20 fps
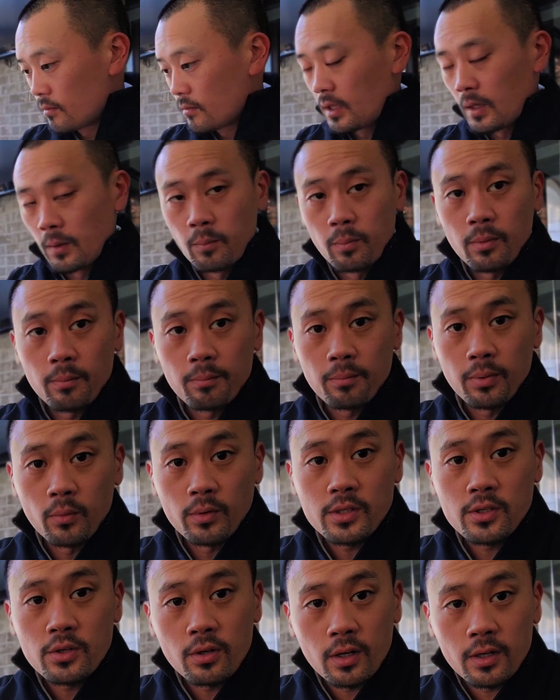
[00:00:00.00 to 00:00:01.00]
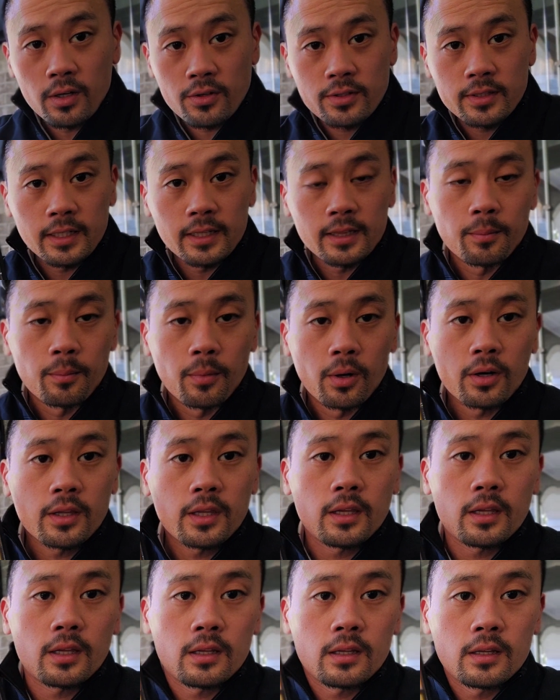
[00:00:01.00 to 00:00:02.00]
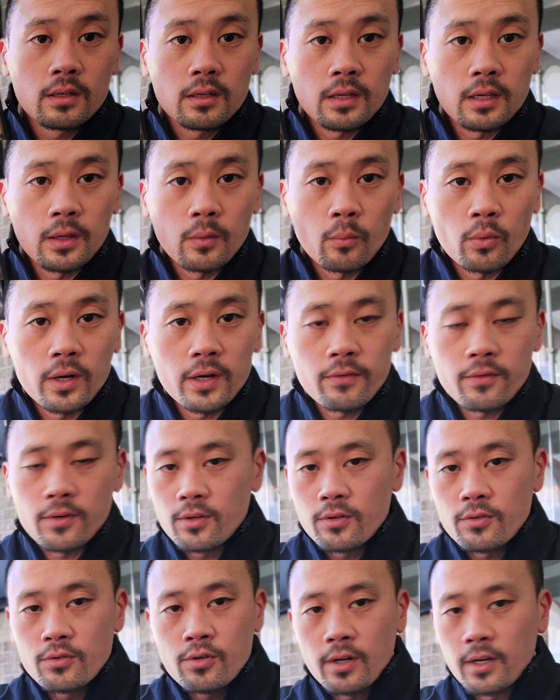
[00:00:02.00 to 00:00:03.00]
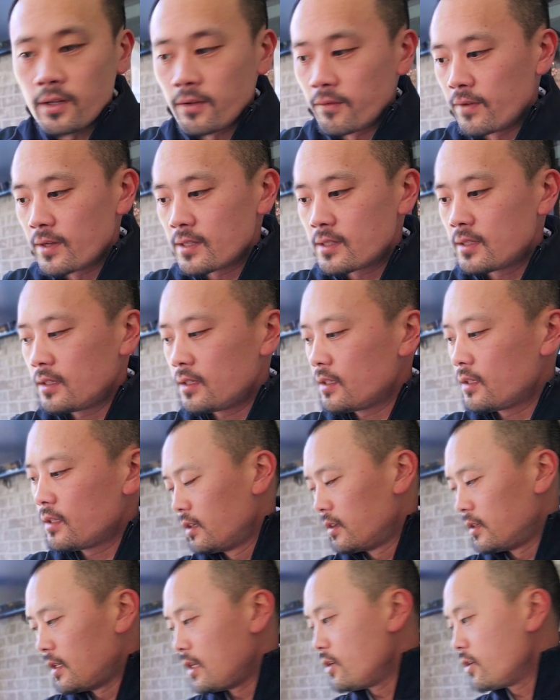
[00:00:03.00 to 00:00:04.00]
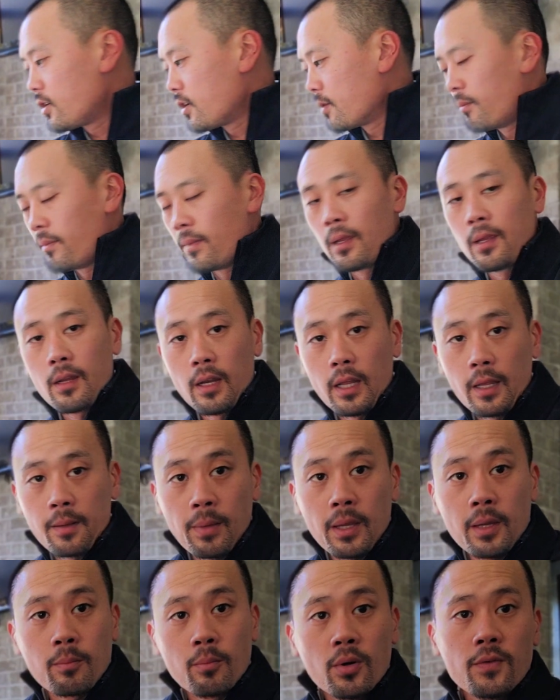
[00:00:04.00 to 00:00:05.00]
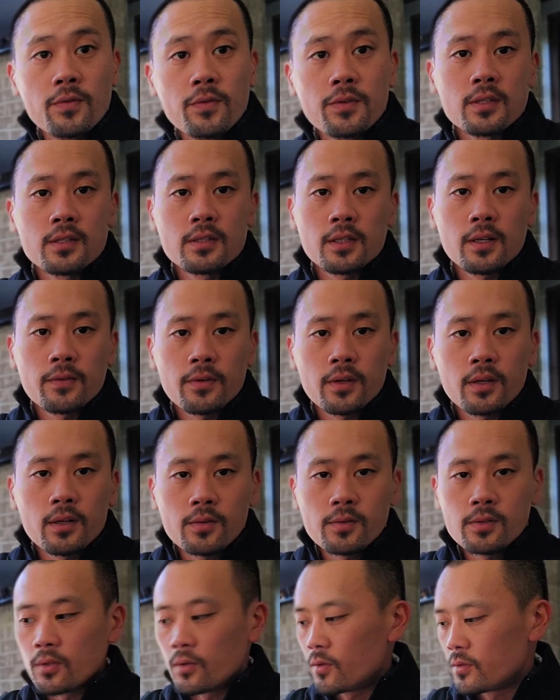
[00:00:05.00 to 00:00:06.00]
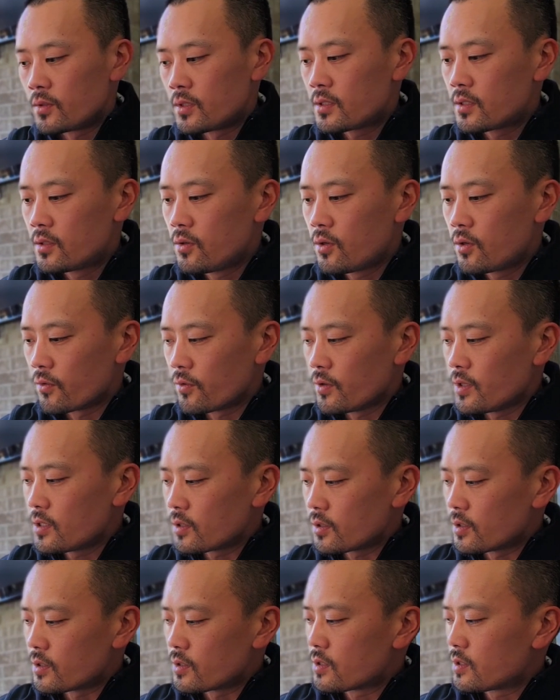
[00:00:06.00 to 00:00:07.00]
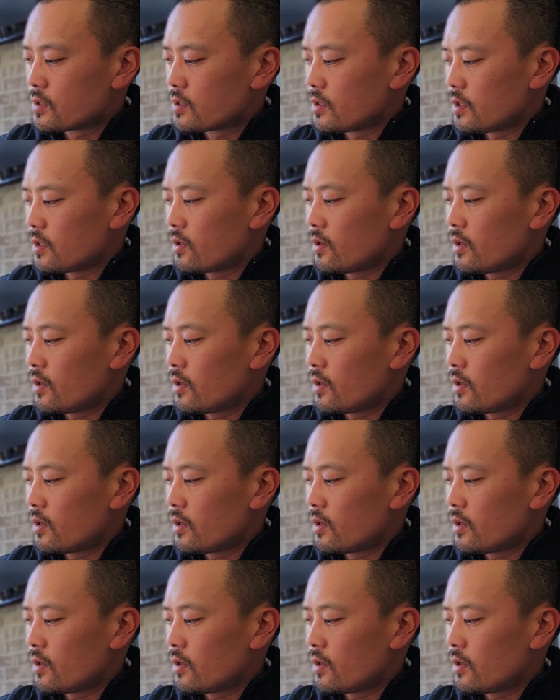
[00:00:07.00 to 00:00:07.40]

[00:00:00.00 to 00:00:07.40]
but once you understand the market and whatever you're trying to invest in, then you can make moves and stuff, you know? So just do your research, you know,